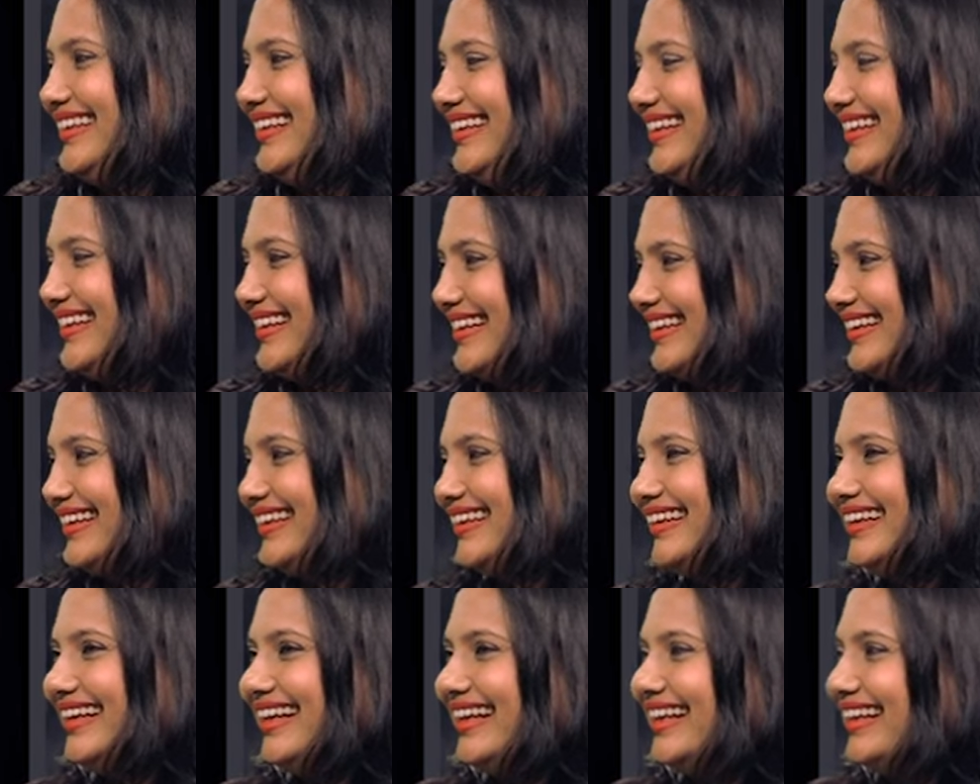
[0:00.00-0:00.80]

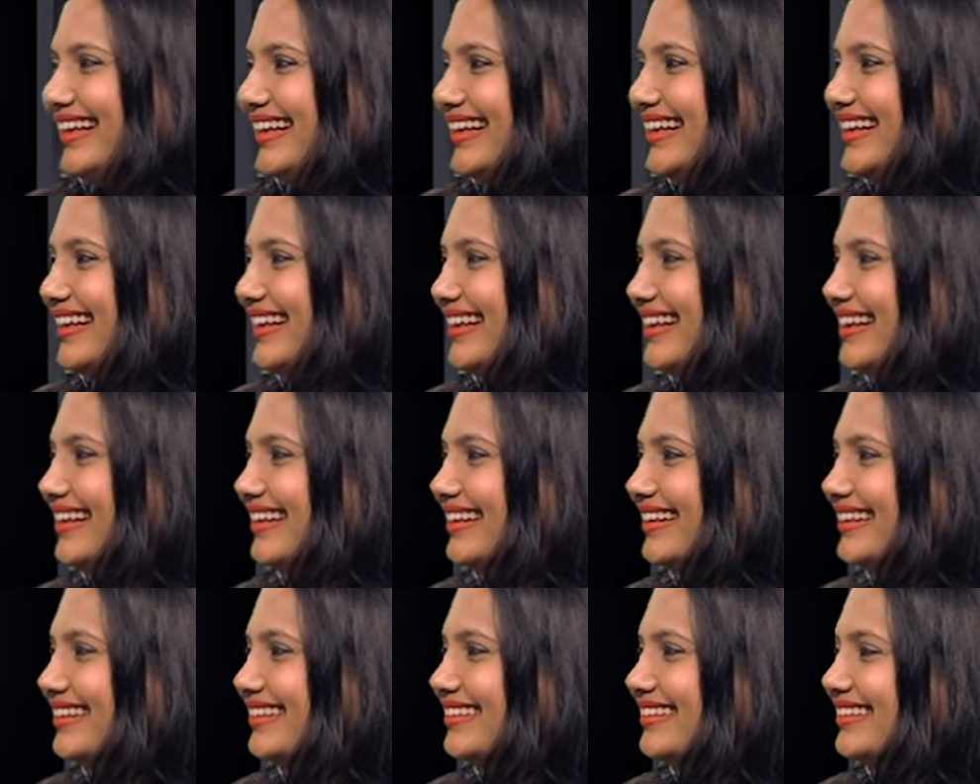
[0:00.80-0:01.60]

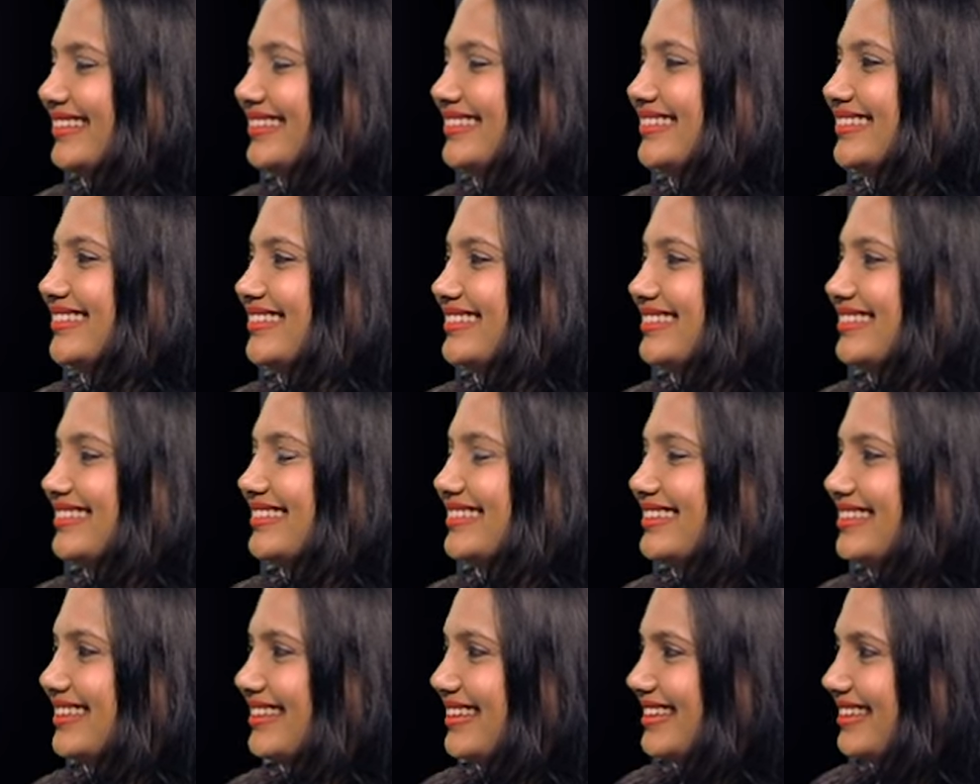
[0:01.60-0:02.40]

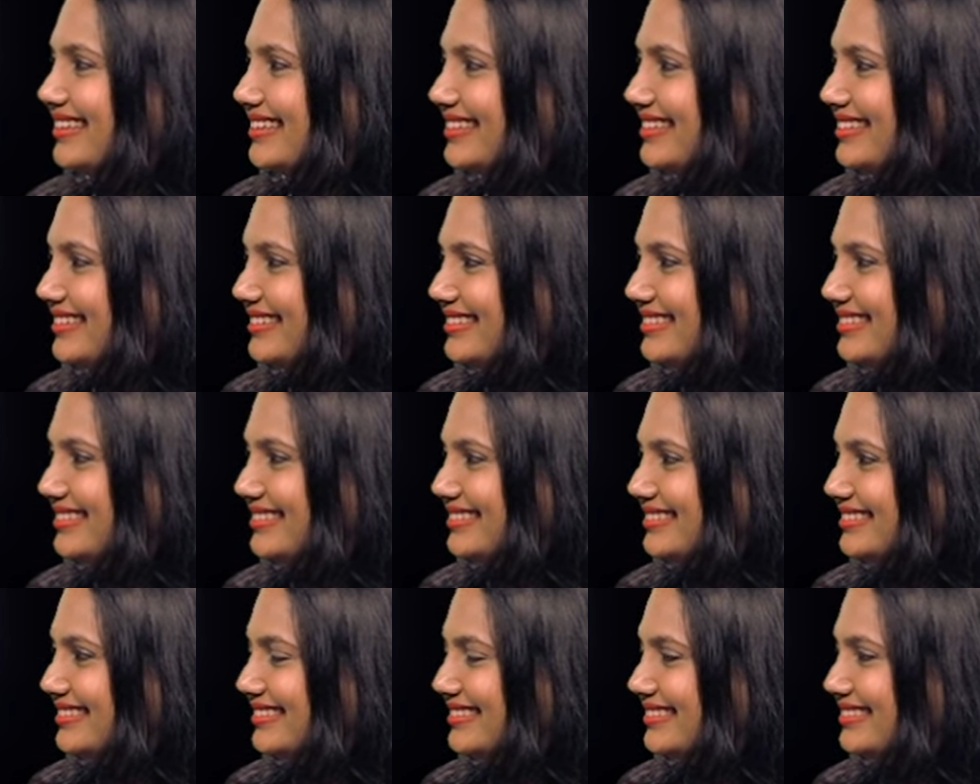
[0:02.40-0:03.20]

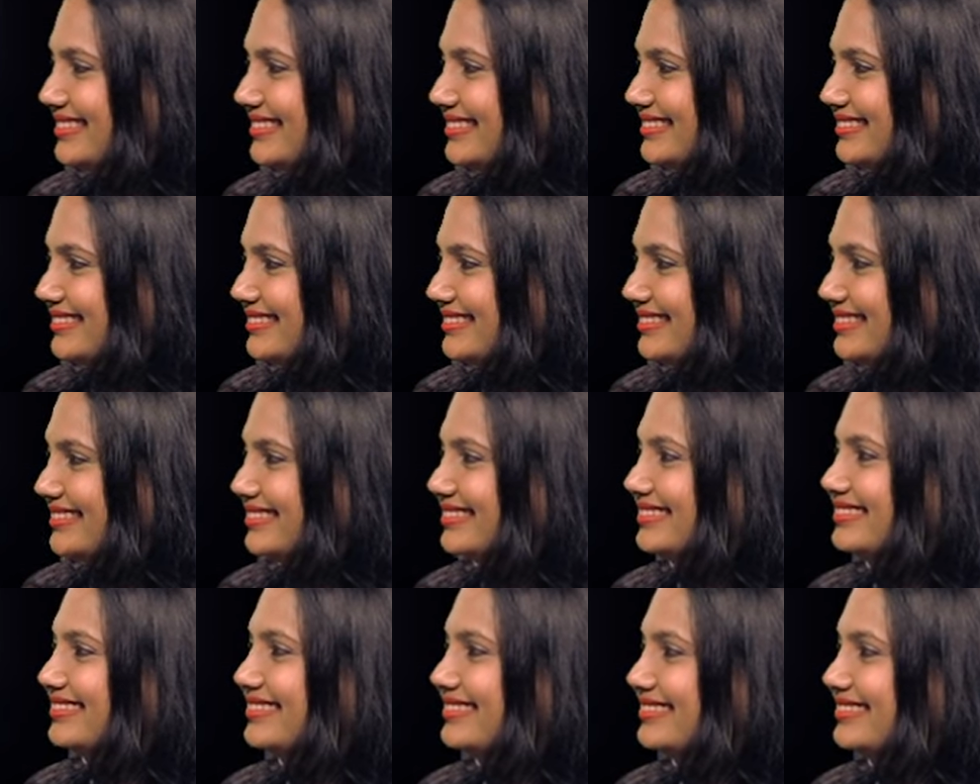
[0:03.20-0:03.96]
(silent)